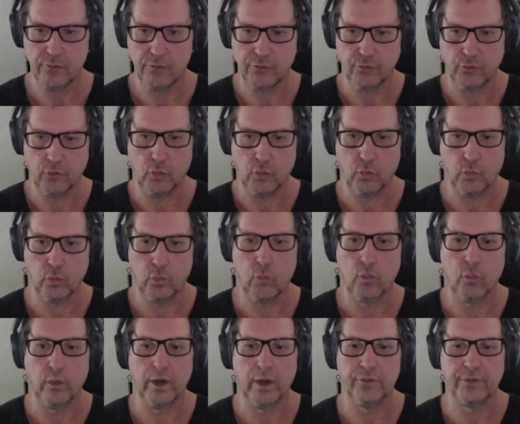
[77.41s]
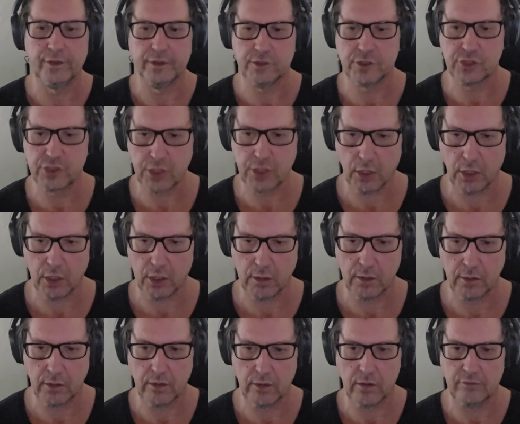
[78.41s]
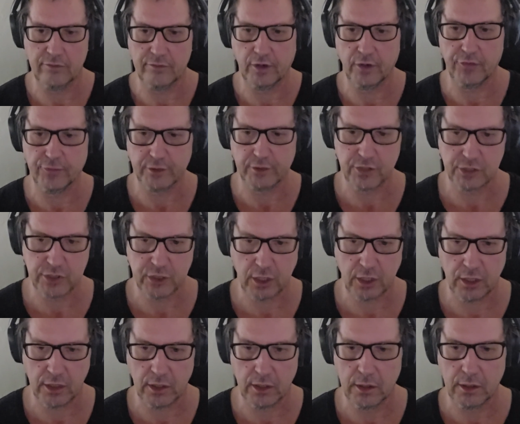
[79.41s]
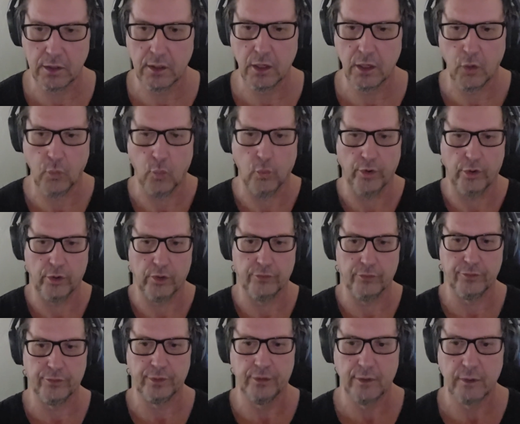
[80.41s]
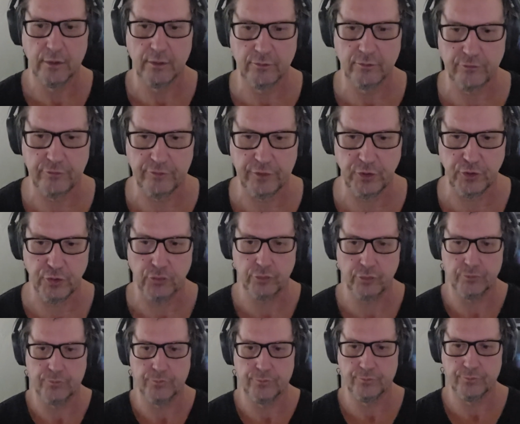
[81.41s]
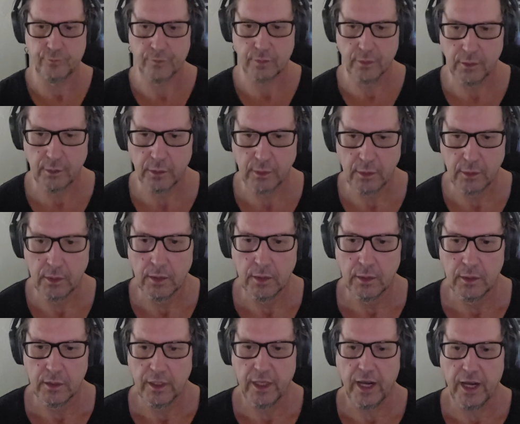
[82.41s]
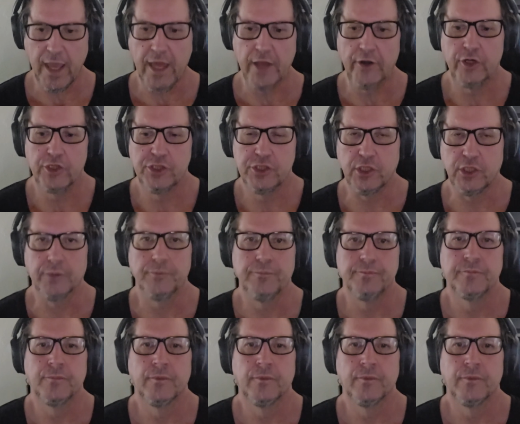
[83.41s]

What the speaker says: through a Weltanschauung or a Weltanschauung, a world view, an energy.